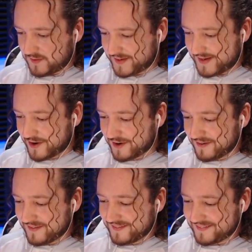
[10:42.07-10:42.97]
Lightning
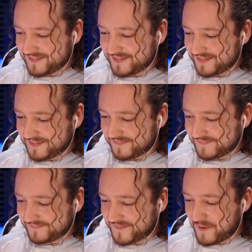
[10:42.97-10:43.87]
her.
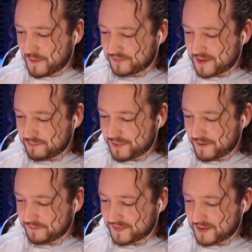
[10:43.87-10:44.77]
Boom,
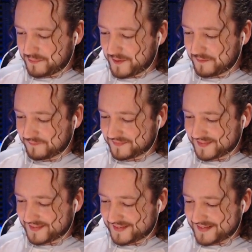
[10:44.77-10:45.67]
boom, boom.
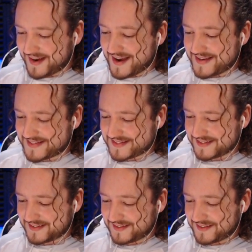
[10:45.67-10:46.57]
Nice.
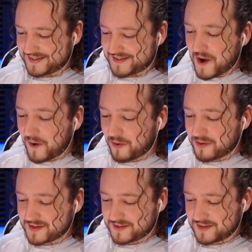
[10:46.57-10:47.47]

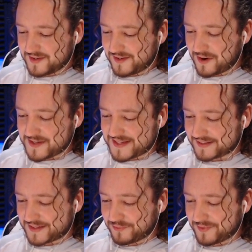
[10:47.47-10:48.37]
No. Go
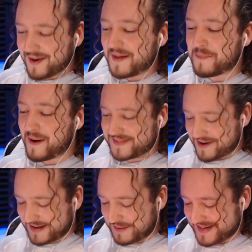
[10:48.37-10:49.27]
Skeleton. Ah, oh, the bomb
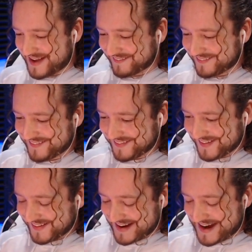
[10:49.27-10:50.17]
tower coming down.
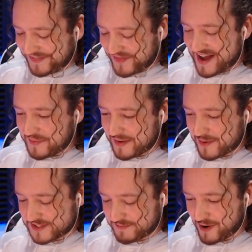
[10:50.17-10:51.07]
I thought we
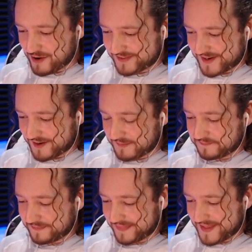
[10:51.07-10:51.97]
were smart there.
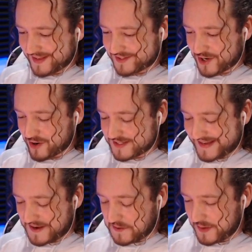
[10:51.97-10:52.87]
Turns
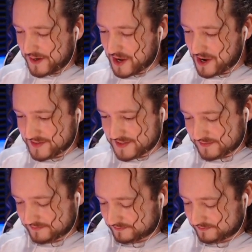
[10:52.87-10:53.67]
out we're not.